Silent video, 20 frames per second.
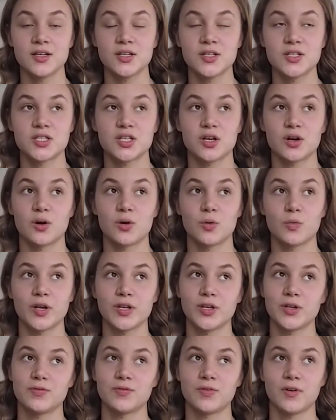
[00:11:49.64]
So
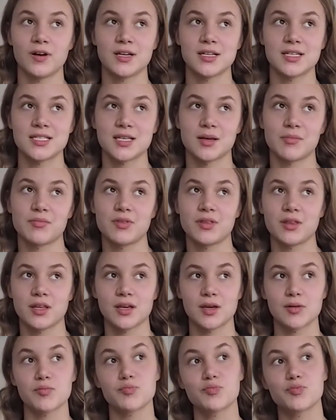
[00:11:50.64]
when you find
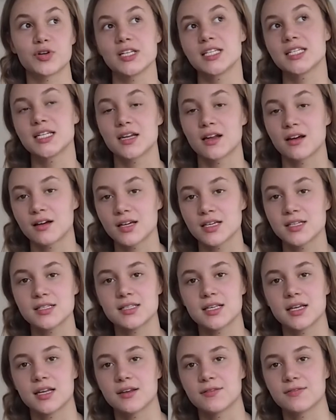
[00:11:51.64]
something pretty nice,
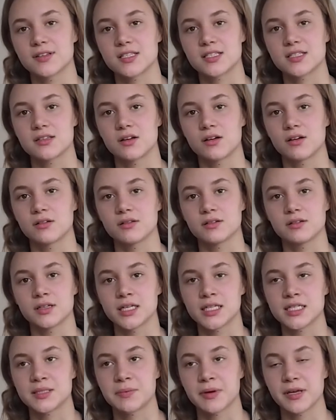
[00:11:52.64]
and if it's not
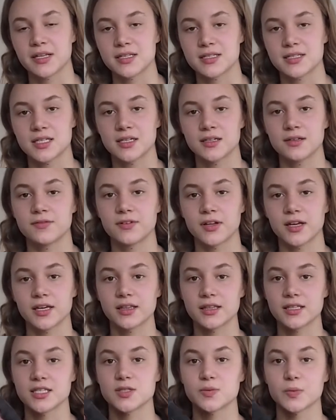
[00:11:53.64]
expensive, like
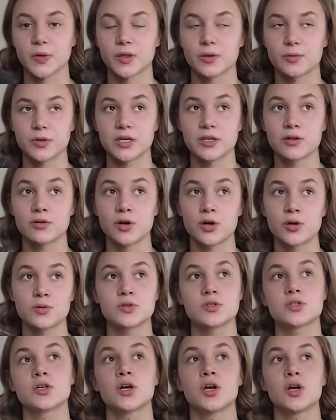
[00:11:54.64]
these were 3
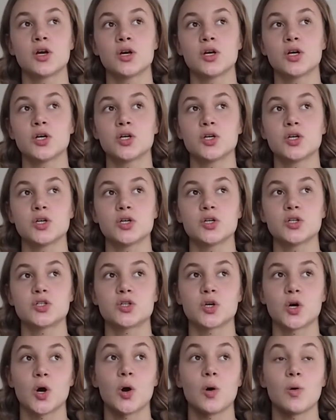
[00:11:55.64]
euros.
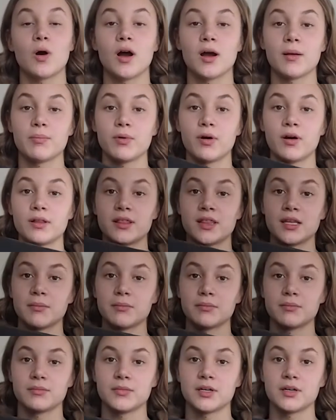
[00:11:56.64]
So I bought
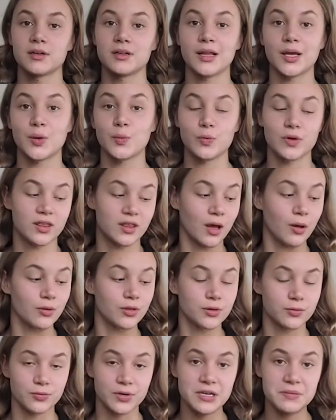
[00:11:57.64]
them like without
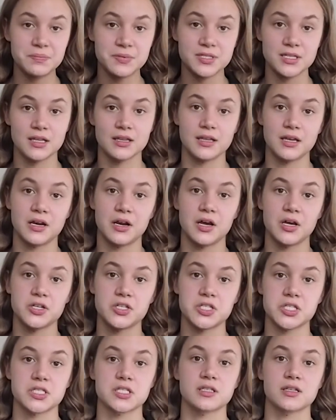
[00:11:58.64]
the rips, and then I
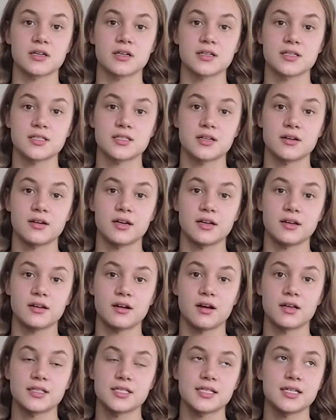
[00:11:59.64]
just like started
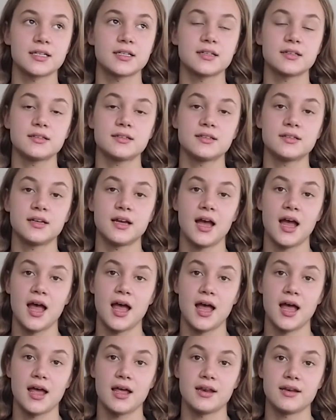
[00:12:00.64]
cutting,
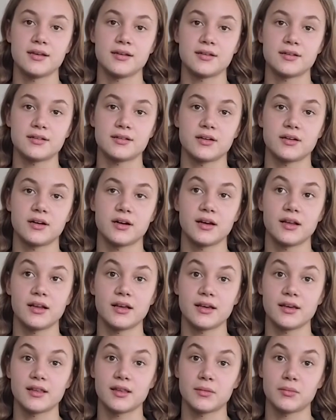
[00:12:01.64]
and I
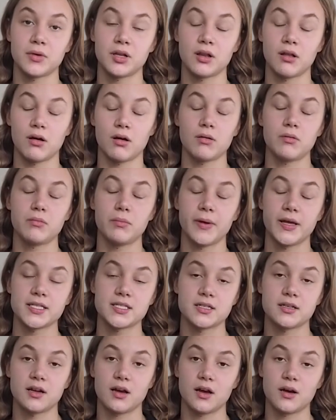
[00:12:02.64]
like them a lot
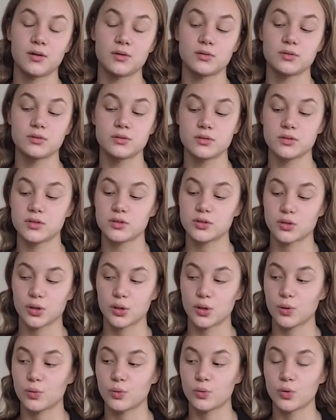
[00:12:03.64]
better now.
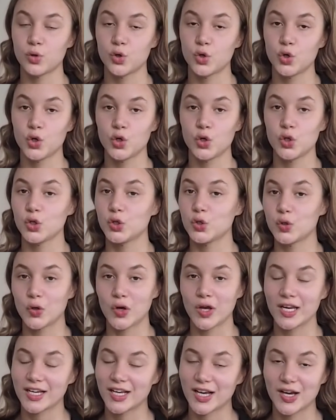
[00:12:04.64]
So you
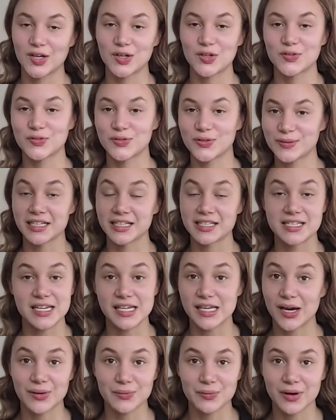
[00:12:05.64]
can kind of like
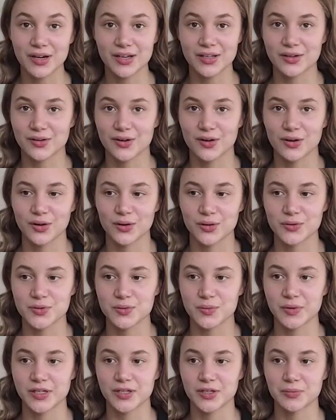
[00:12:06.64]
DIY your clothes
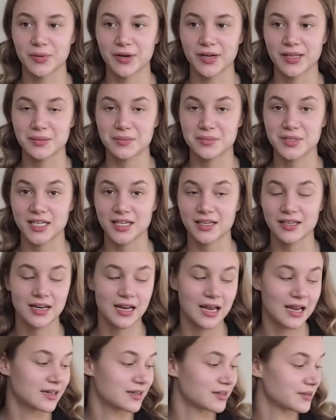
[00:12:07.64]
when you buy them
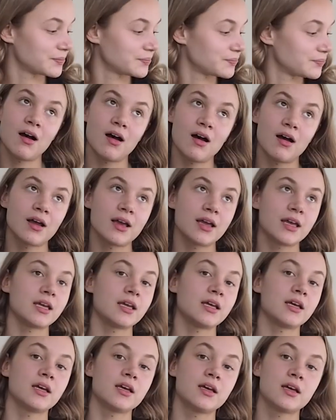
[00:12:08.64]
secondhand.
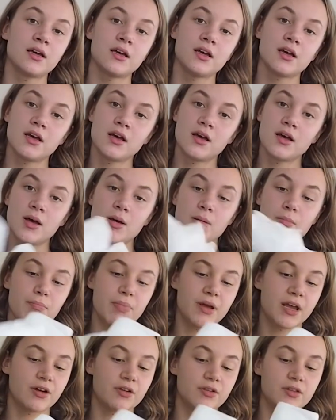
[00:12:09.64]
I
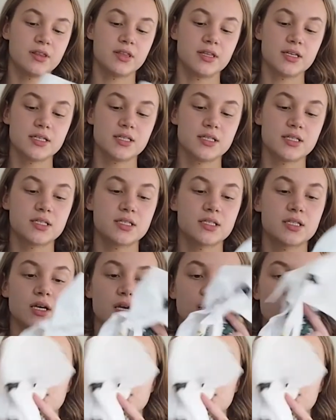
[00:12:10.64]
paired this